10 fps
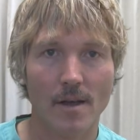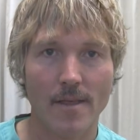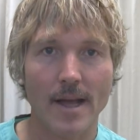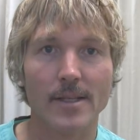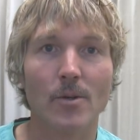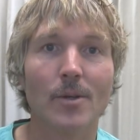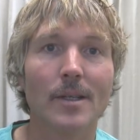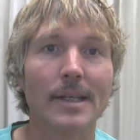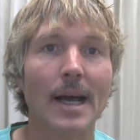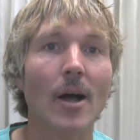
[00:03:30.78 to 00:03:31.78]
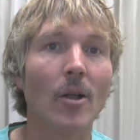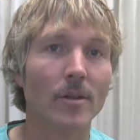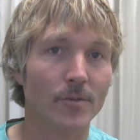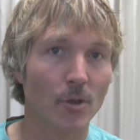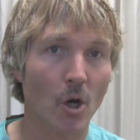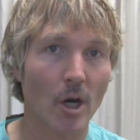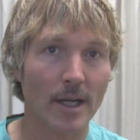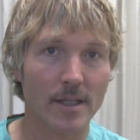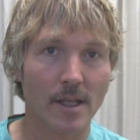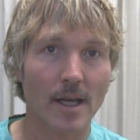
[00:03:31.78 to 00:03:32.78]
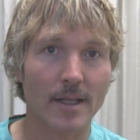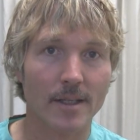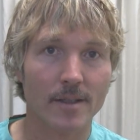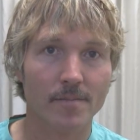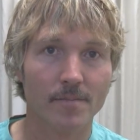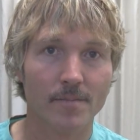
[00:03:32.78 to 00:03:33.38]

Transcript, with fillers: And that's how you can tell if your dog has lice.